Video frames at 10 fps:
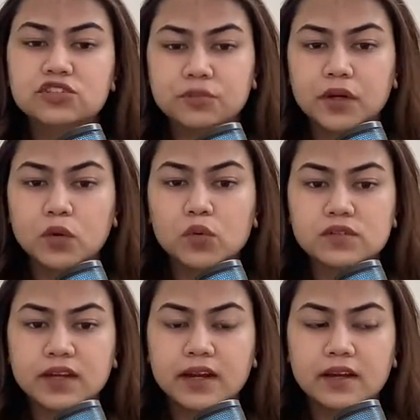my
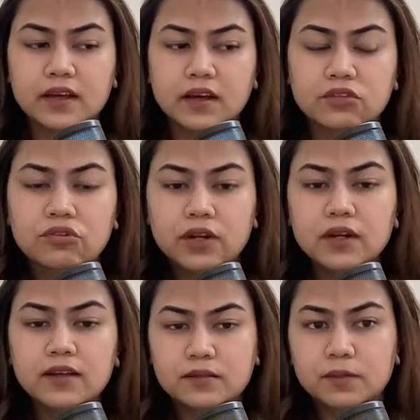course idea 3
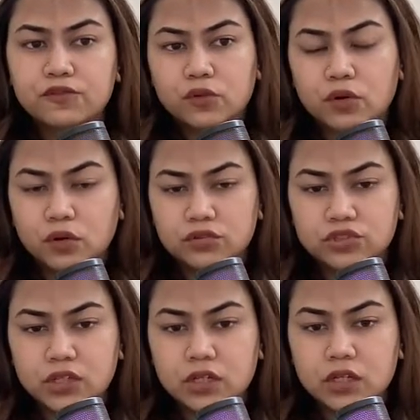days before
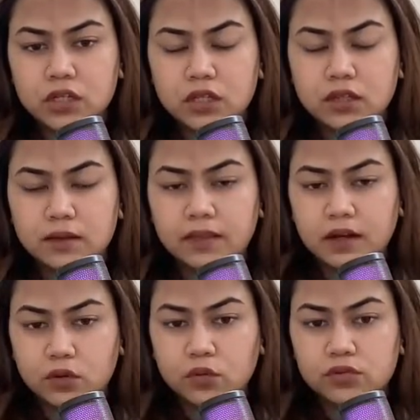launching
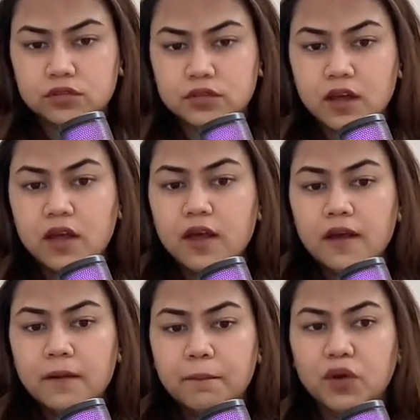that course
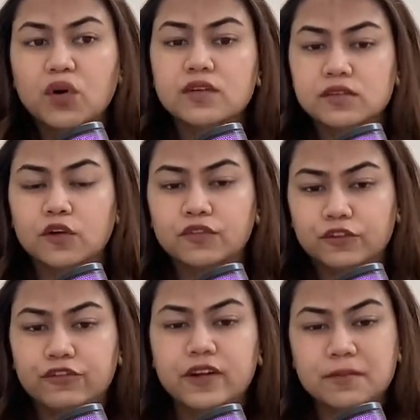because of the
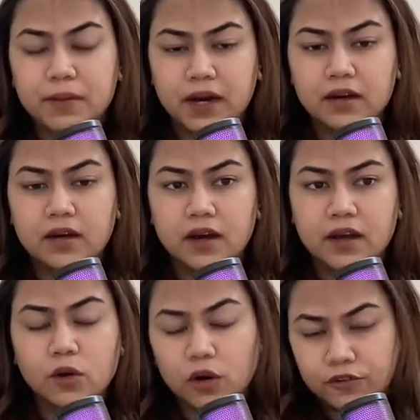feedback
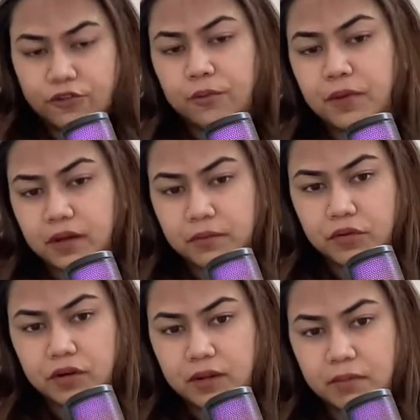I got from my
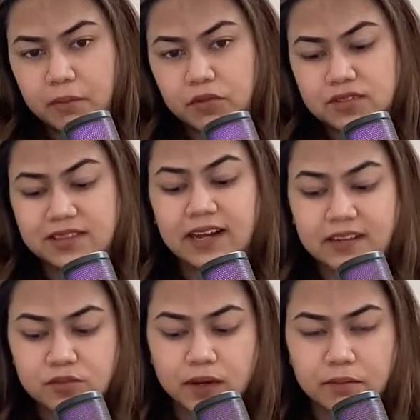community members. And that
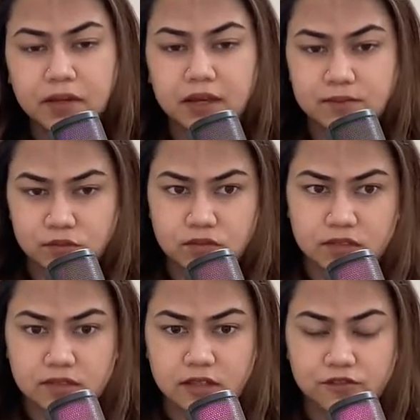is why it became so
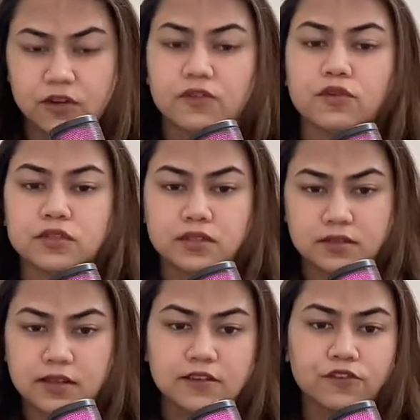successful. It was a
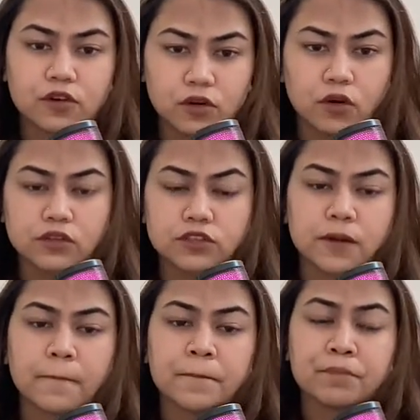successful
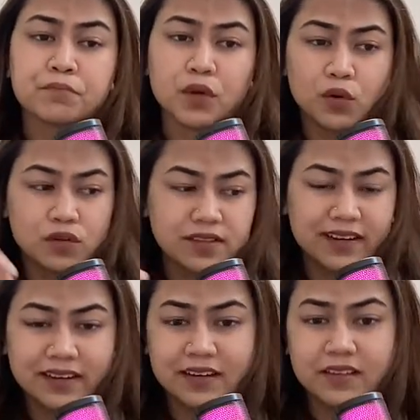launch because I
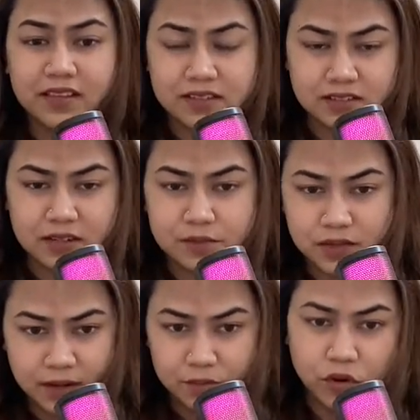did these steps
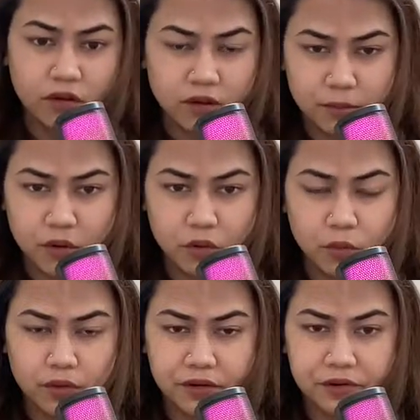that I'm talking about
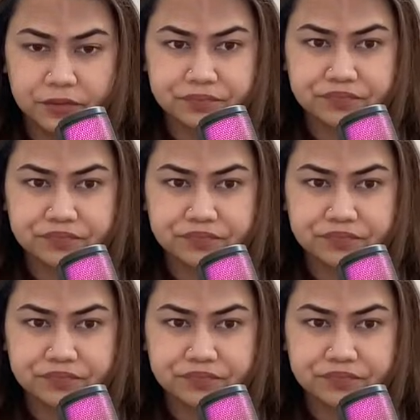over here.